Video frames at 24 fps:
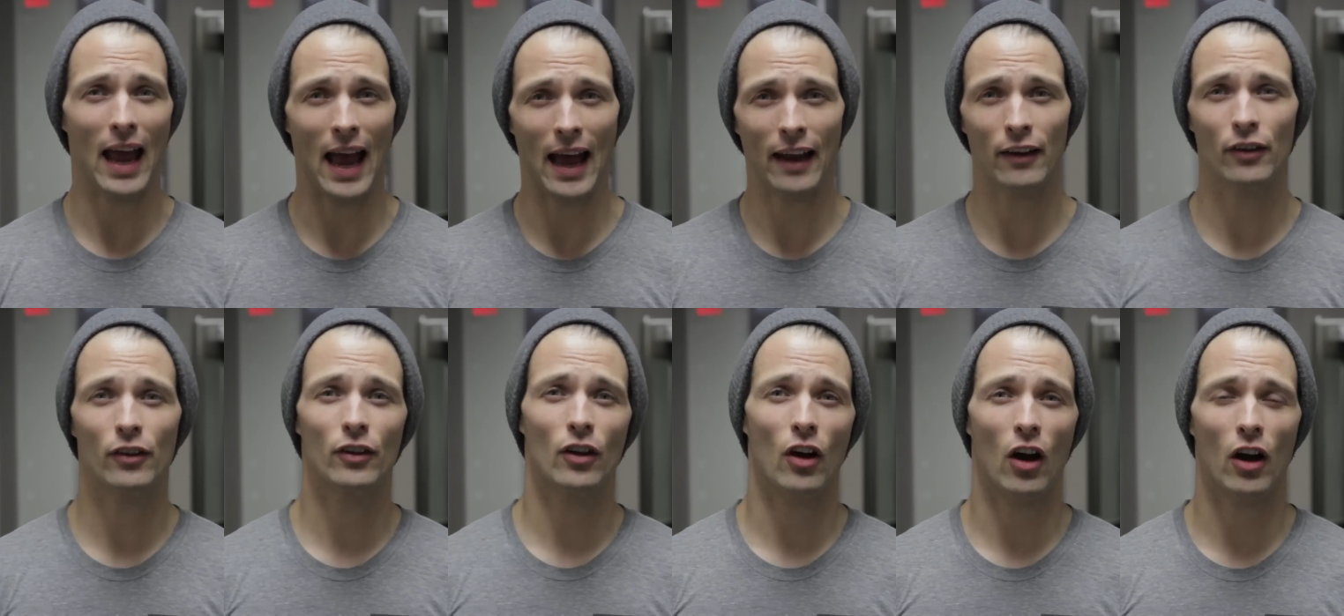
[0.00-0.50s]

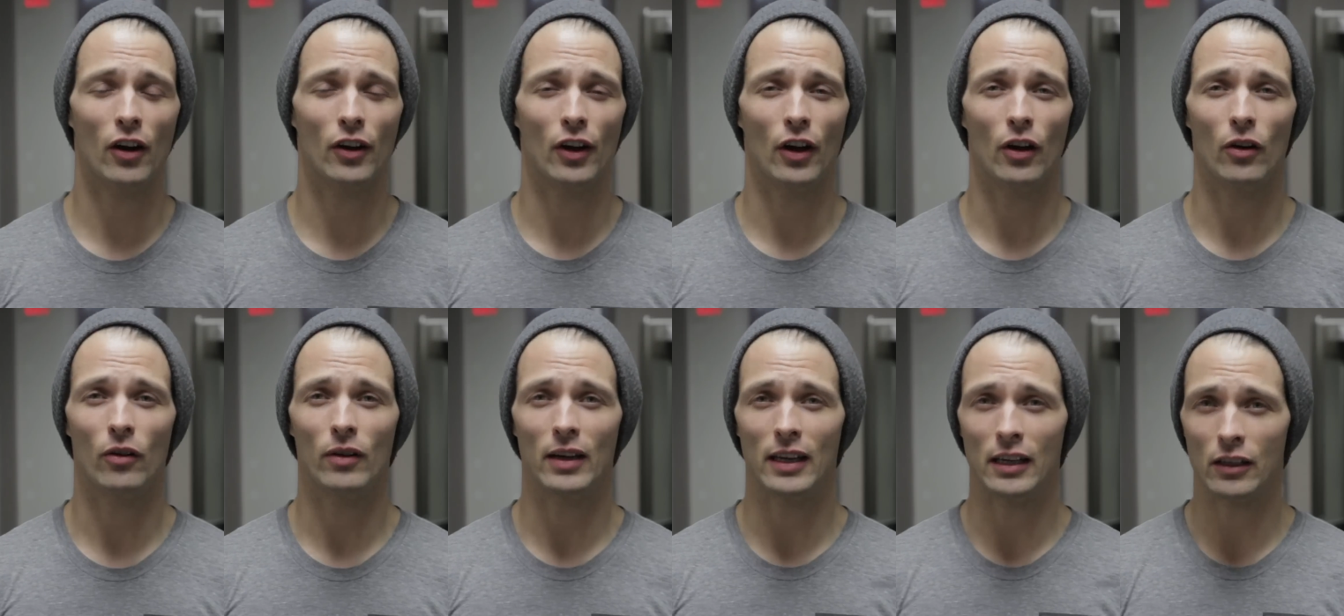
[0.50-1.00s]
and good
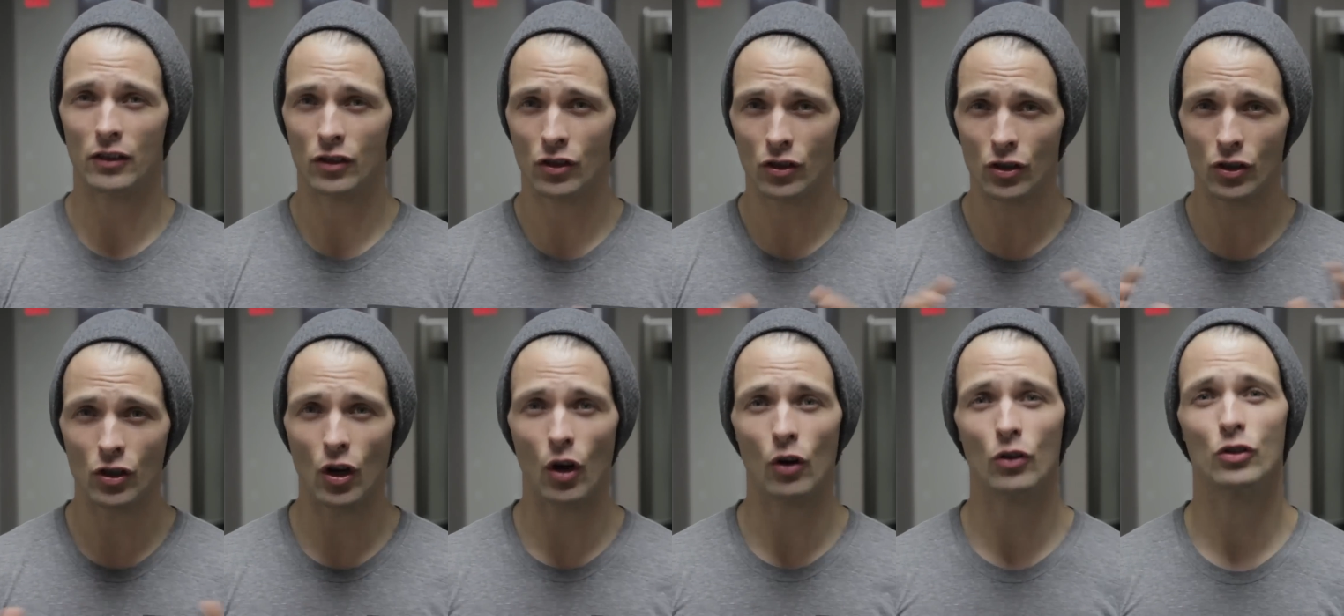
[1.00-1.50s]
audio is
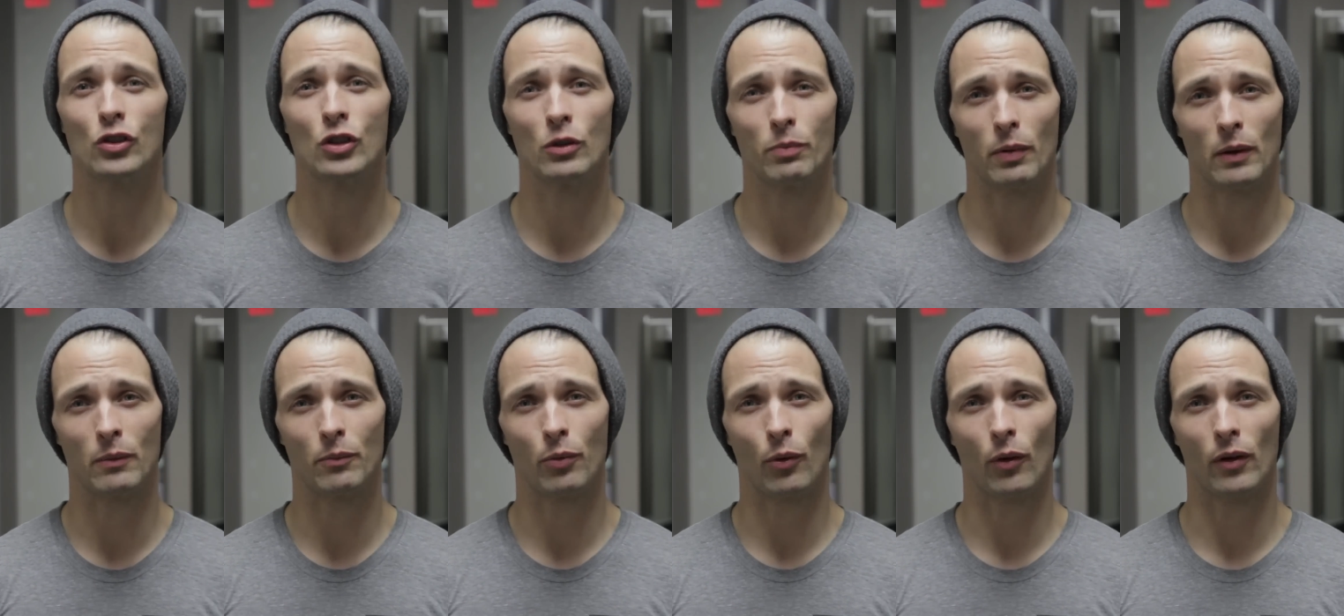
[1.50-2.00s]
so super
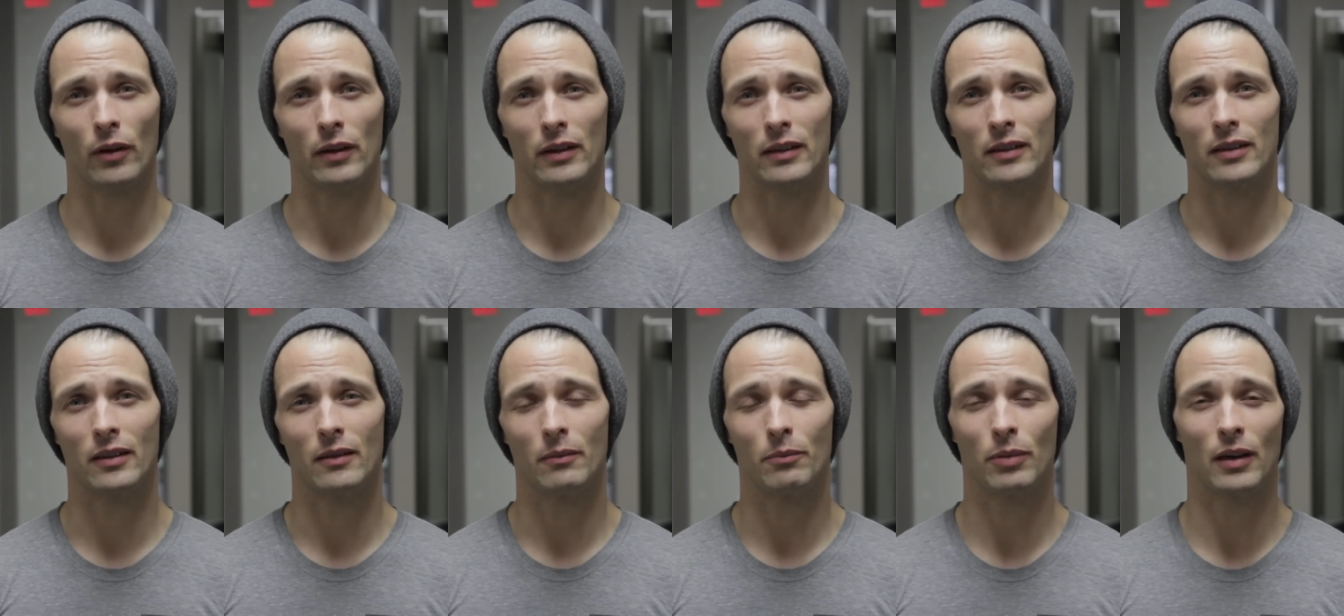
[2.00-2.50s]

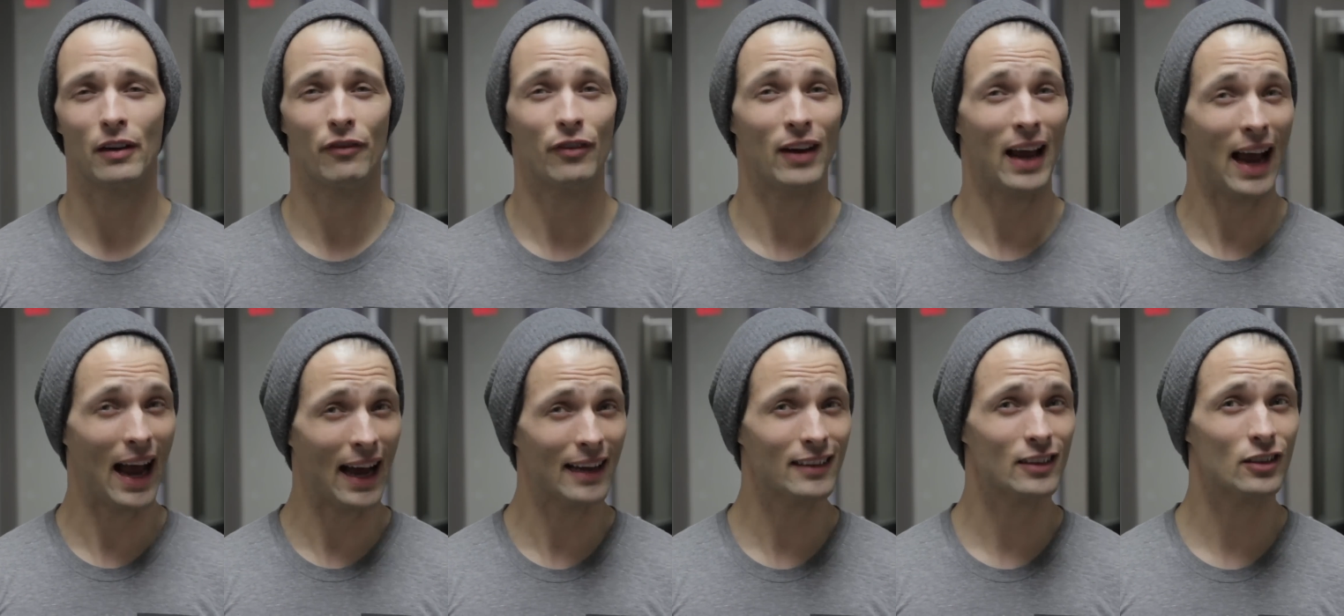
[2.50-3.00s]
important. But if you
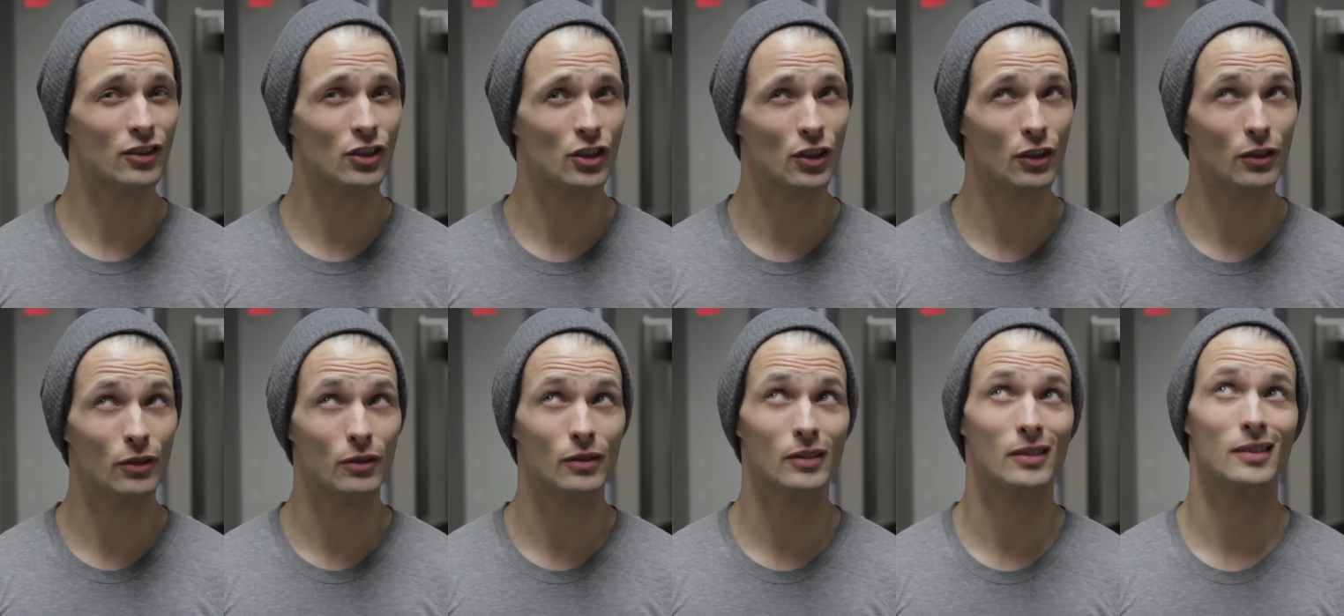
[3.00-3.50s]
had to
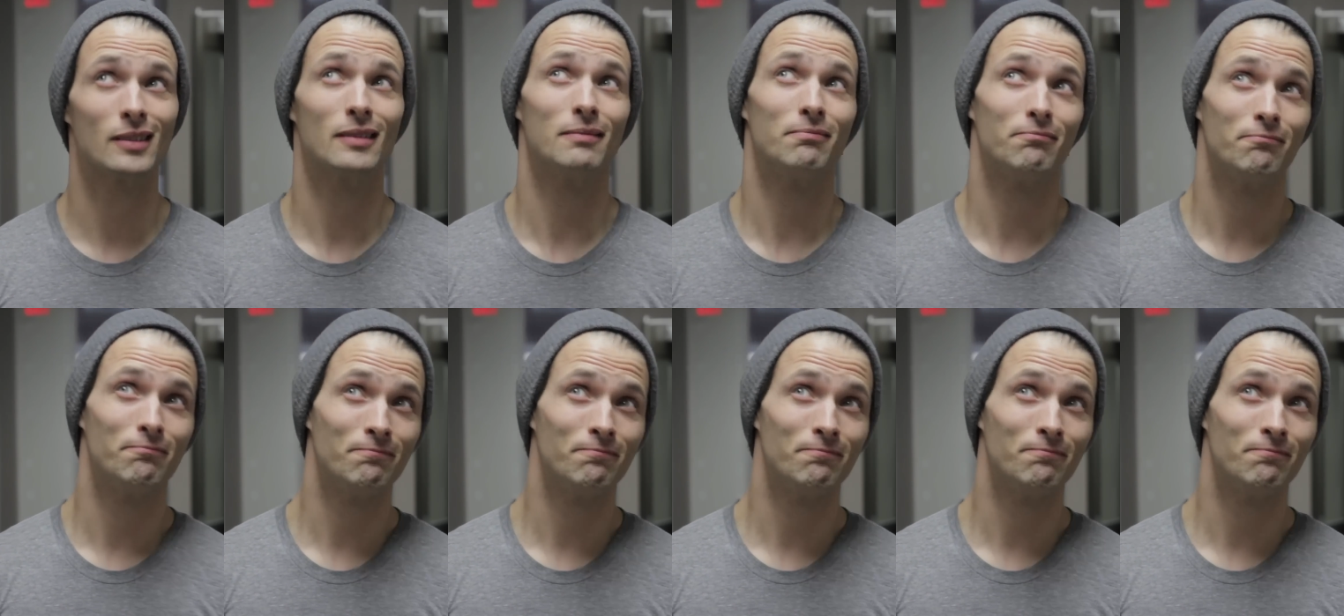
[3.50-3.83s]
choose,